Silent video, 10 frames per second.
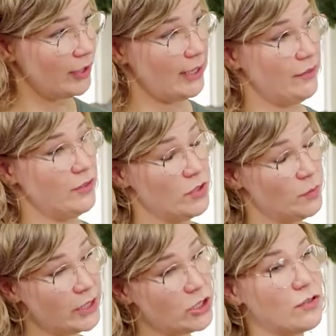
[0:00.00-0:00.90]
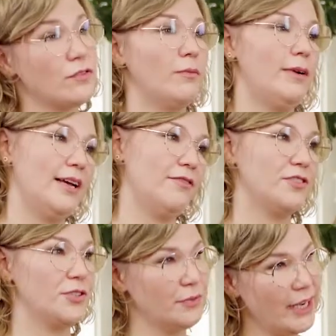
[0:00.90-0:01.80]
You have to switch from
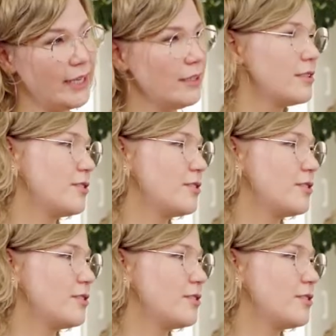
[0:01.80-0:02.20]
left to right